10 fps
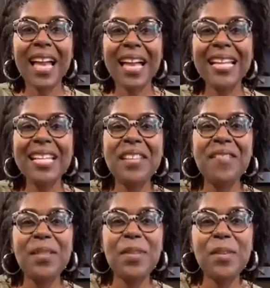Good
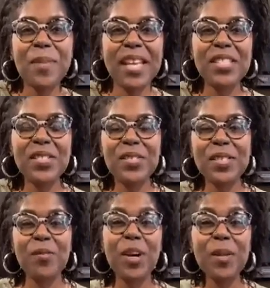evening, Meal Masters,
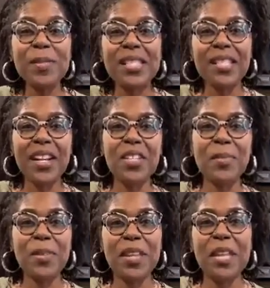and welcome to the Dr.
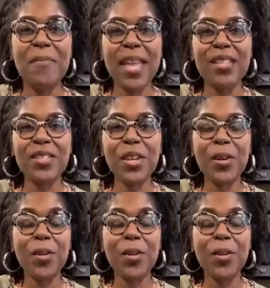Monique May Show.